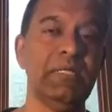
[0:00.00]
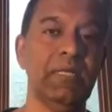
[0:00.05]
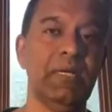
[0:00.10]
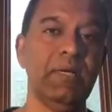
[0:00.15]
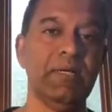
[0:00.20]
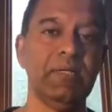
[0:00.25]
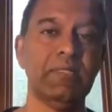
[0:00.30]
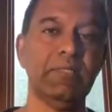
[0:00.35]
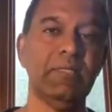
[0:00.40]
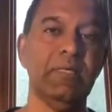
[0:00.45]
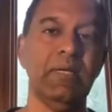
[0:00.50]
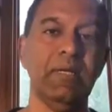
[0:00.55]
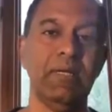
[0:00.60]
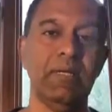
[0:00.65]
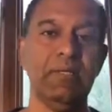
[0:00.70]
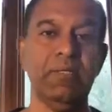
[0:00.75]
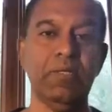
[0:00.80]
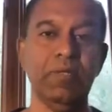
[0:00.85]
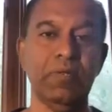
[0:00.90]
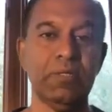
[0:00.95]
external
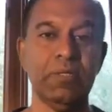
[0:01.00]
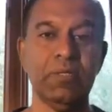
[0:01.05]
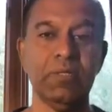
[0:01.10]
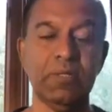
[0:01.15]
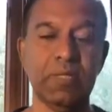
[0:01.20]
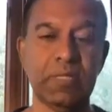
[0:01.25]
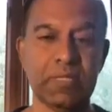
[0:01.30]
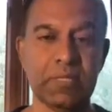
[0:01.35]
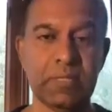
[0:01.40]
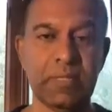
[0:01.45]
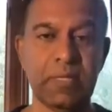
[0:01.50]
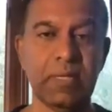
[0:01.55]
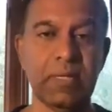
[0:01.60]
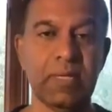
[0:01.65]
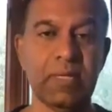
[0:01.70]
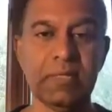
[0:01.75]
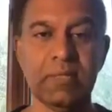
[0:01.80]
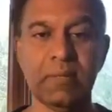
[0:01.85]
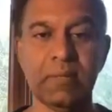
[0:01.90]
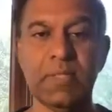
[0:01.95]
users, external
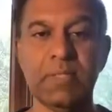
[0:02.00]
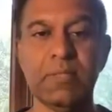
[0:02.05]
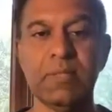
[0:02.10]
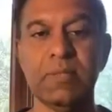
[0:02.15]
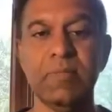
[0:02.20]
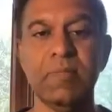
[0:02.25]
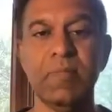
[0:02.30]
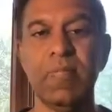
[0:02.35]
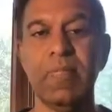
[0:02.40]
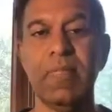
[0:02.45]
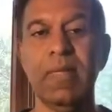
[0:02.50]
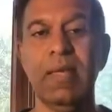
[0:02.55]
customers. So